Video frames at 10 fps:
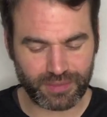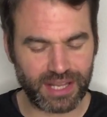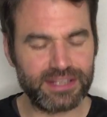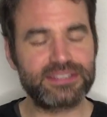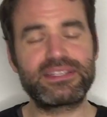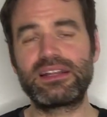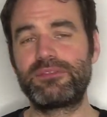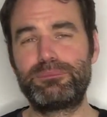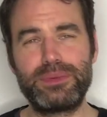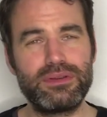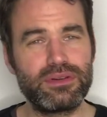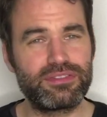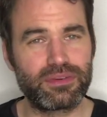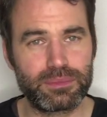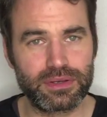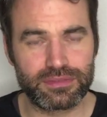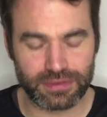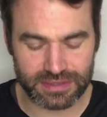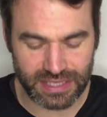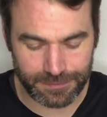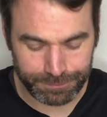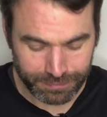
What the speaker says: It is still a beautiful, beautiful tea.